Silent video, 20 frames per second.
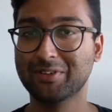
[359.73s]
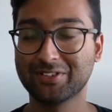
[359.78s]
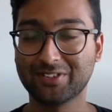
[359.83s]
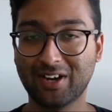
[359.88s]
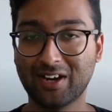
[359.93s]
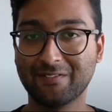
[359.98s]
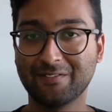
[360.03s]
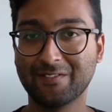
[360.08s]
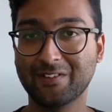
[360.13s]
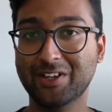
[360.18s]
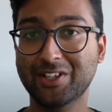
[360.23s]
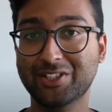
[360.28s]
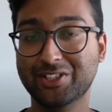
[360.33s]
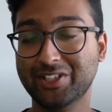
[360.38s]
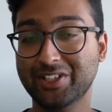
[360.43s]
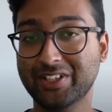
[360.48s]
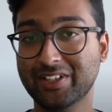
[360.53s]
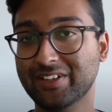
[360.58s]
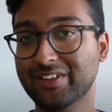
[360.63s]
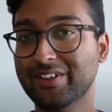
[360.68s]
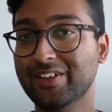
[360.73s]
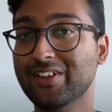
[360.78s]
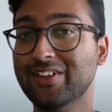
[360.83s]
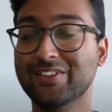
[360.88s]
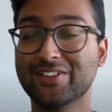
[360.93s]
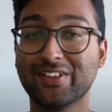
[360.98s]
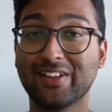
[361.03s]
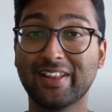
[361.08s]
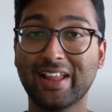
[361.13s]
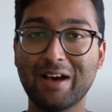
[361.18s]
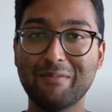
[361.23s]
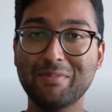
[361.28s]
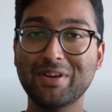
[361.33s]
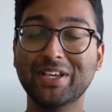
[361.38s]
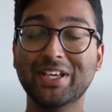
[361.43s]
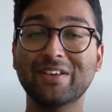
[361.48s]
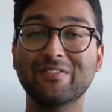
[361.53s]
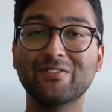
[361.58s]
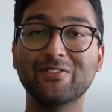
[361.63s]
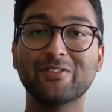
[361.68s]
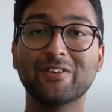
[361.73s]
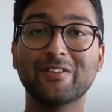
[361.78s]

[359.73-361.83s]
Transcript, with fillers: stare at the camera. I felt so